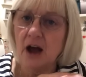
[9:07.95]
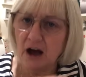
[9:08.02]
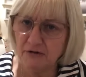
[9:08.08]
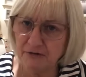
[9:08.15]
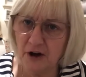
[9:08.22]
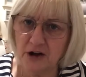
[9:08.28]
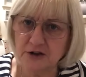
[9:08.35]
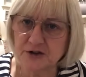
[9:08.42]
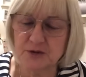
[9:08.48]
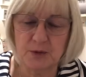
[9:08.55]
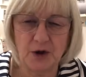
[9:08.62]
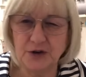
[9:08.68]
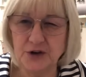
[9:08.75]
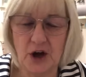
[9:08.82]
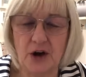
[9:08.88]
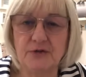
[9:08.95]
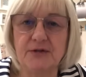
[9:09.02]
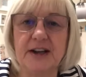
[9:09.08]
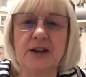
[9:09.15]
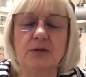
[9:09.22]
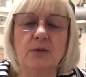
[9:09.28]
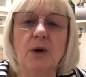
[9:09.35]
A false one, not a
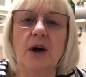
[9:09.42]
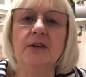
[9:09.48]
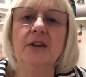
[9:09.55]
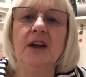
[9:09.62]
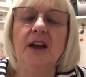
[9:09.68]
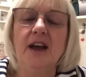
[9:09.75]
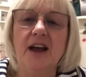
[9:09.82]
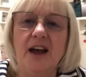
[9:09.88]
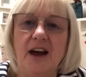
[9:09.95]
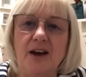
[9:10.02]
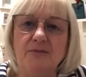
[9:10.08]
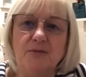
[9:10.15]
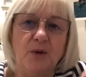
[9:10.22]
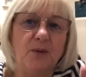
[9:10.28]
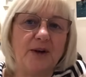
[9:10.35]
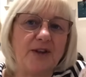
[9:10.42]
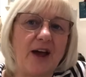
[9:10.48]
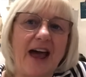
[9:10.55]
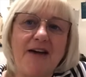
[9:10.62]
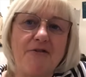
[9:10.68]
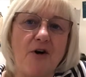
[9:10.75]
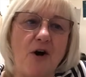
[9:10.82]
real one. With
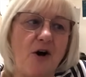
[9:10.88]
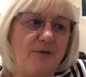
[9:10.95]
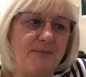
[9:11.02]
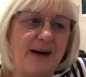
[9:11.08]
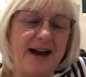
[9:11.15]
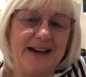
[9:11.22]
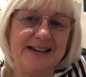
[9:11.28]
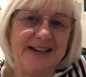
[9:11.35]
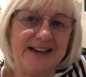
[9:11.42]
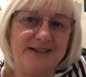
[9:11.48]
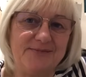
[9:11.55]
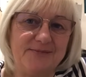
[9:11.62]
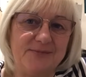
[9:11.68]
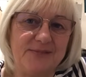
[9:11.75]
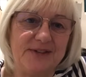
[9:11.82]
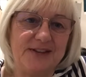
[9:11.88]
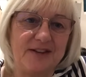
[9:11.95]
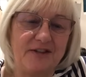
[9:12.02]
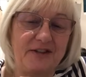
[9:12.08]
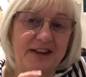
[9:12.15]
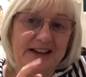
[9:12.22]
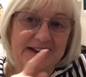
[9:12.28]
all my
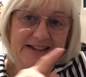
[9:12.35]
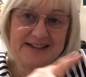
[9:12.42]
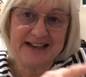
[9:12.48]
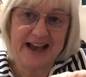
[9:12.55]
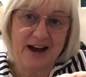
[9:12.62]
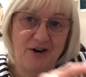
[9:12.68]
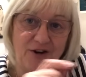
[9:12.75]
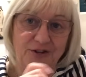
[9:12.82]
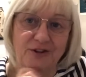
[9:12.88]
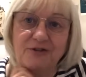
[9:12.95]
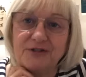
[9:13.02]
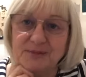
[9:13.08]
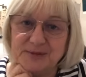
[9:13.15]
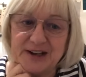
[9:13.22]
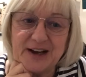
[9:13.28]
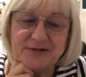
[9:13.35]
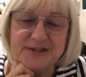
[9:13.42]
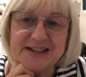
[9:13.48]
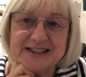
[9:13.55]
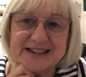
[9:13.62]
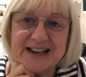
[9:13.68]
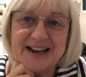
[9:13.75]
things on from
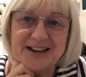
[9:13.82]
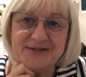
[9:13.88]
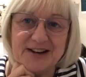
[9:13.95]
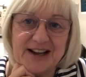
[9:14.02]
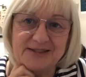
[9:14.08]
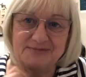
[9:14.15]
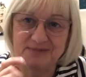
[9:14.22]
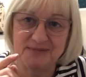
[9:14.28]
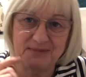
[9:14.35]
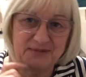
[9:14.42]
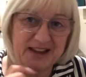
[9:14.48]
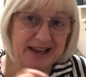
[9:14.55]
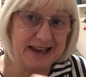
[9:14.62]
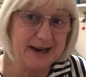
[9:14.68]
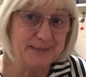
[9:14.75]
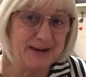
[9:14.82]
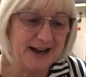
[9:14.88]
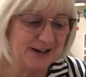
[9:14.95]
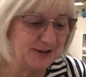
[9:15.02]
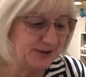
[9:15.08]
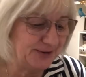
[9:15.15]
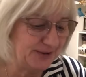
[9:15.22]
Daphne's diary. I'm thinking I
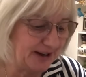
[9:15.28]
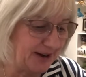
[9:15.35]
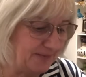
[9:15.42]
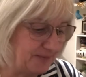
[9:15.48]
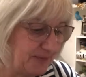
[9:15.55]
might do that.